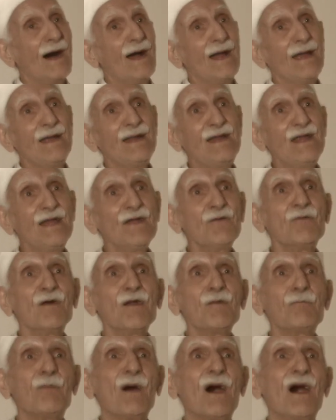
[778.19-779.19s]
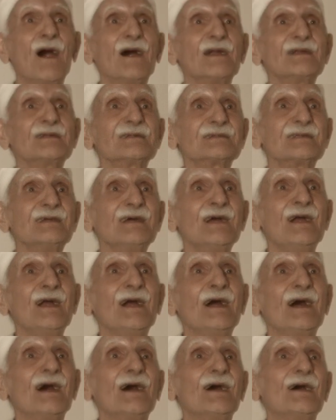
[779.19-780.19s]
in equal parts,
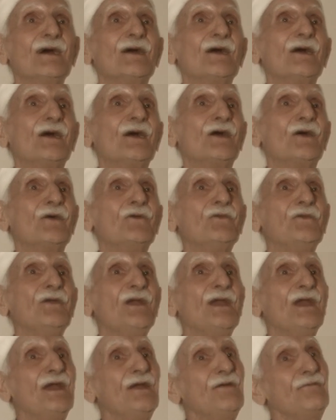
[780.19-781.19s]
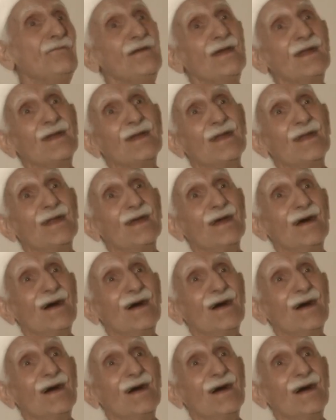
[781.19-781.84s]
we win